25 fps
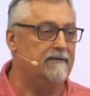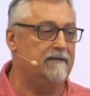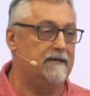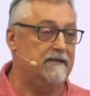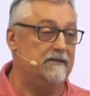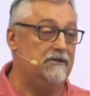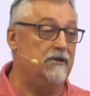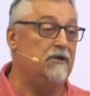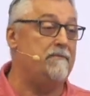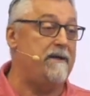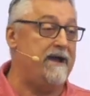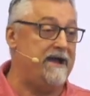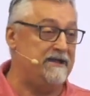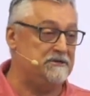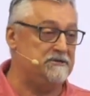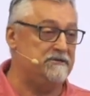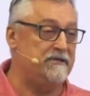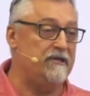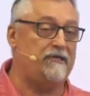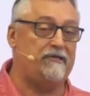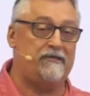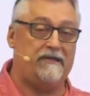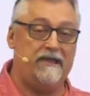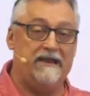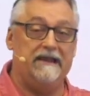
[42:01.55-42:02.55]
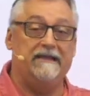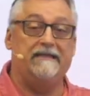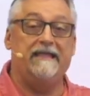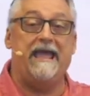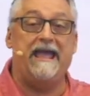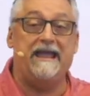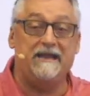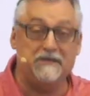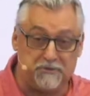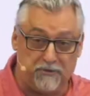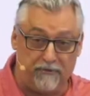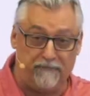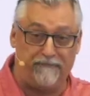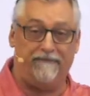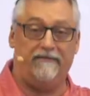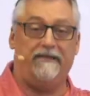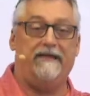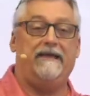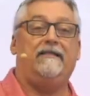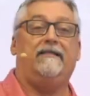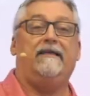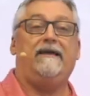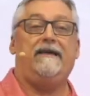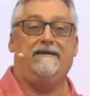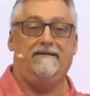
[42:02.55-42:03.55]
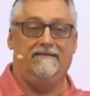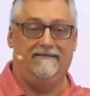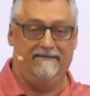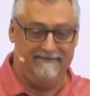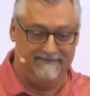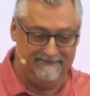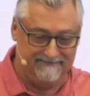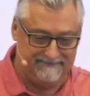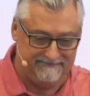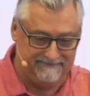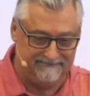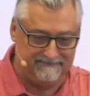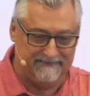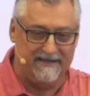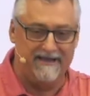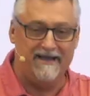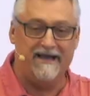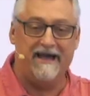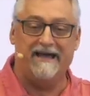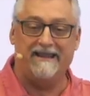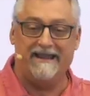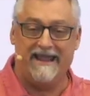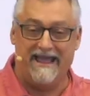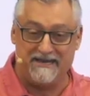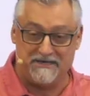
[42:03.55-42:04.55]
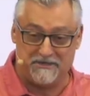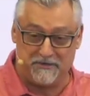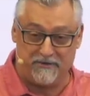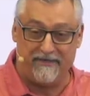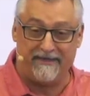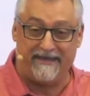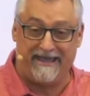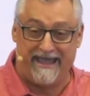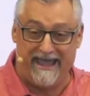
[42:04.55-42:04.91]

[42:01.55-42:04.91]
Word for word: Can you imagine the scene? An angel flailing? an angel that